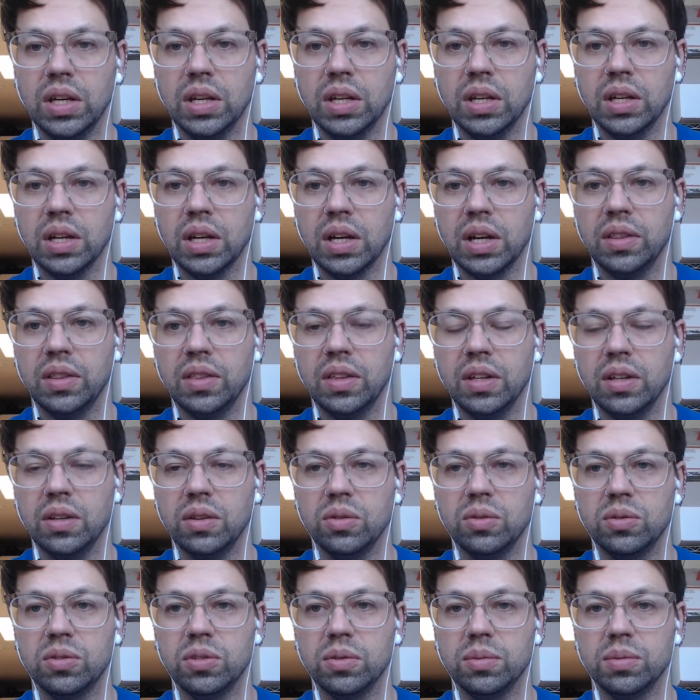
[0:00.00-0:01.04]
I think
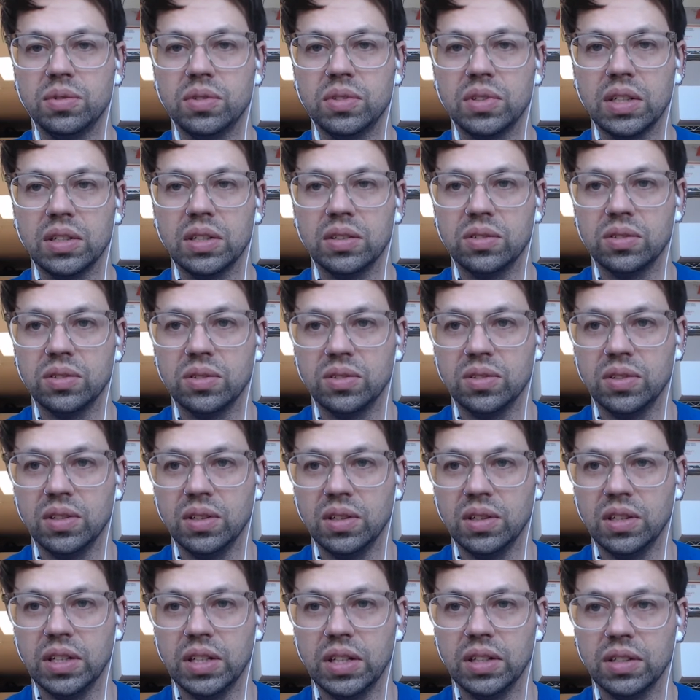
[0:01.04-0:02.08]
YouTube censors the
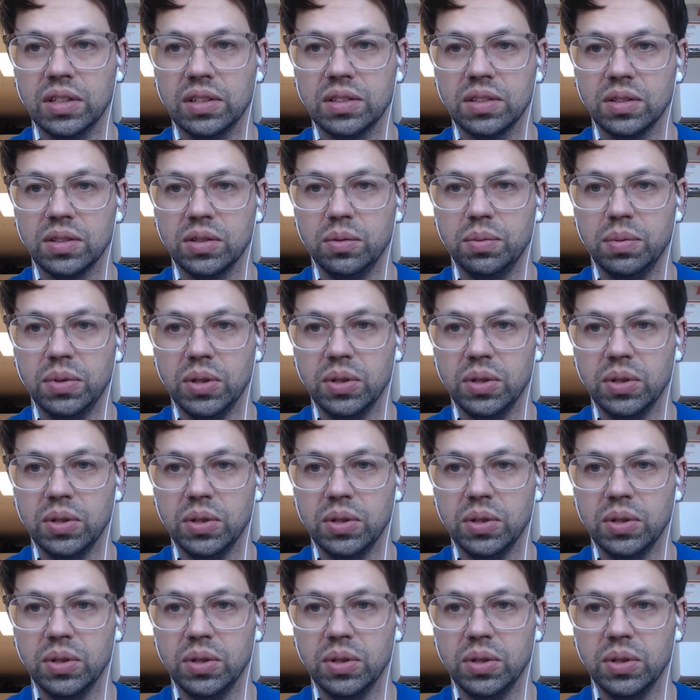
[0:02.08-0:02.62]
links you post.